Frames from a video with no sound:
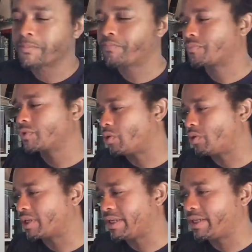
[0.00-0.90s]
So
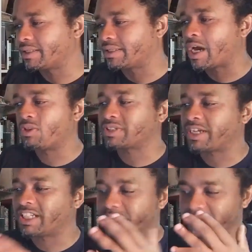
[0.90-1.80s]
again, now we're saying
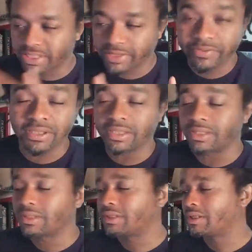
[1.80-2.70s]
specifically,
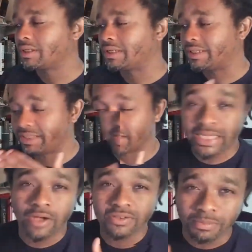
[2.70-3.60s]
it's
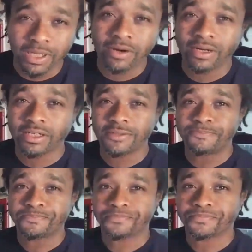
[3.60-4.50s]
South America,
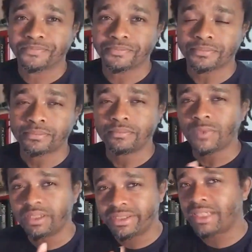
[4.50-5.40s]

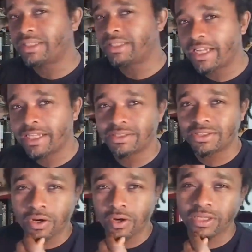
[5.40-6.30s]
10
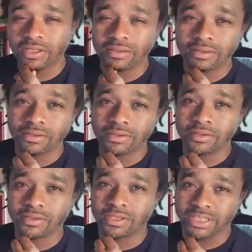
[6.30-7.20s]
days journey
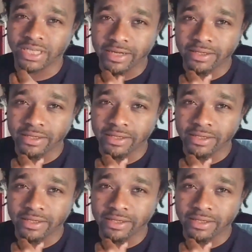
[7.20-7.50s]
to China.